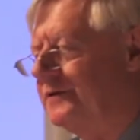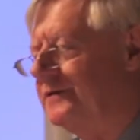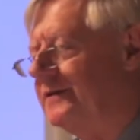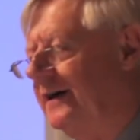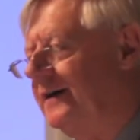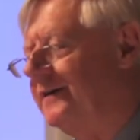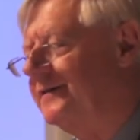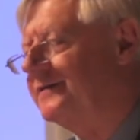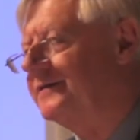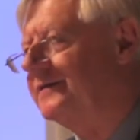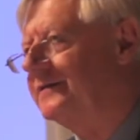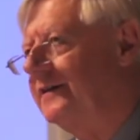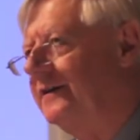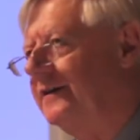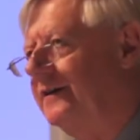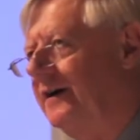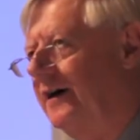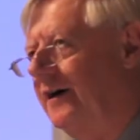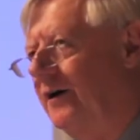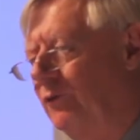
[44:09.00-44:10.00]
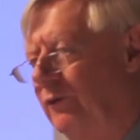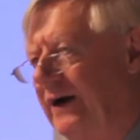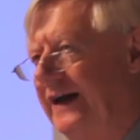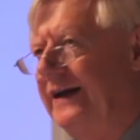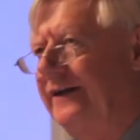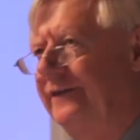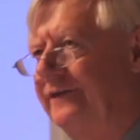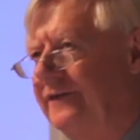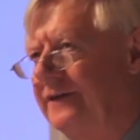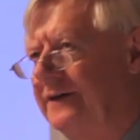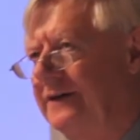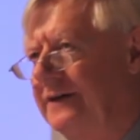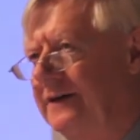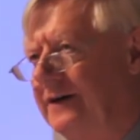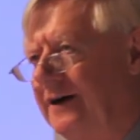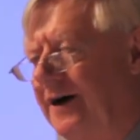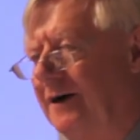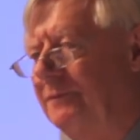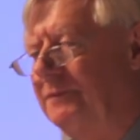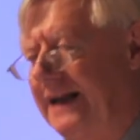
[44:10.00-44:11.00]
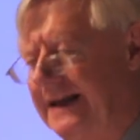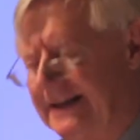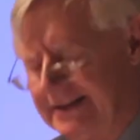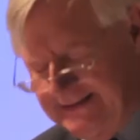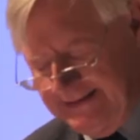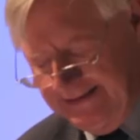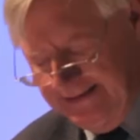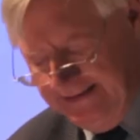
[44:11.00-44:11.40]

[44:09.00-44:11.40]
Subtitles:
toss or wave or place